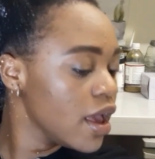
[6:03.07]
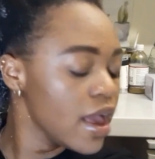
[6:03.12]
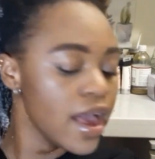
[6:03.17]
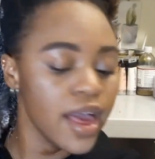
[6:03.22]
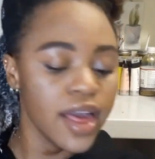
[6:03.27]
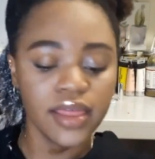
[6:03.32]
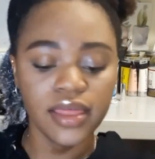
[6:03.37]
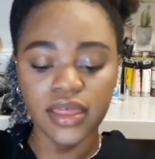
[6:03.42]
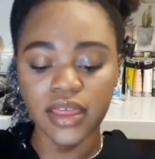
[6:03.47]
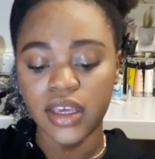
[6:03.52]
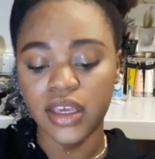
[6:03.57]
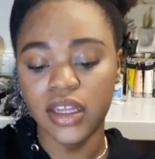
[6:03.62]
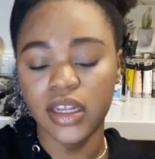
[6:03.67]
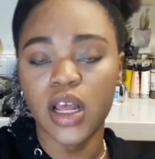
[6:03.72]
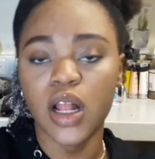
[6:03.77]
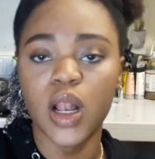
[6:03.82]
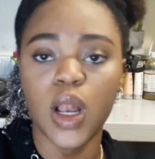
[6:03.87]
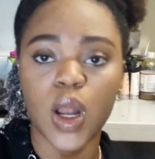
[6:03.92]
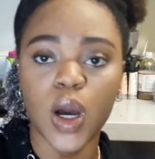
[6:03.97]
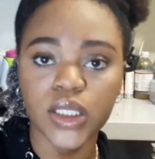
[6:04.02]
And then,
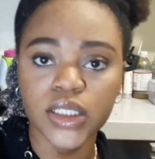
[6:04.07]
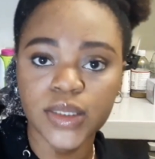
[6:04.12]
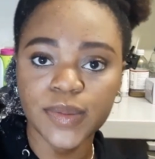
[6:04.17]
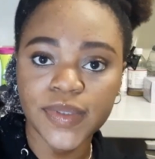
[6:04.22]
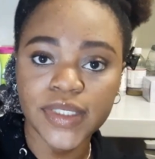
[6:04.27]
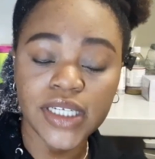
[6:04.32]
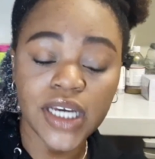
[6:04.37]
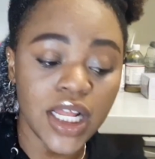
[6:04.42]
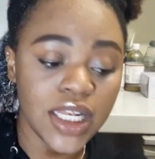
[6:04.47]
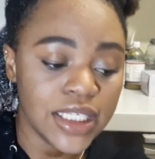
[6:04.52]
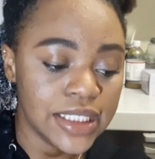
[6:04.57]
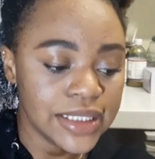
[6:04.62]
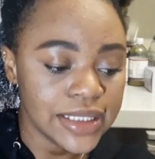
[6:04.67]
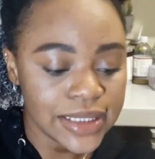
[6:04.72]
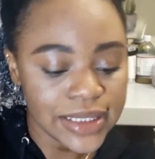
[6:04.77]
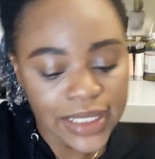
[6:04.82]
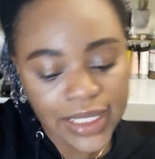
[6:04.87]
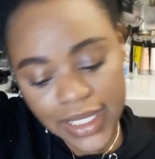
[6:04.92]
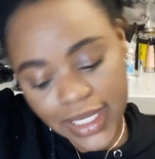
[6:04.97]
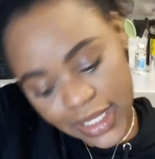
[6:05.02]
last but not
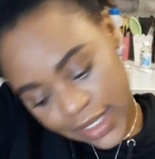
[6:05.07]
least,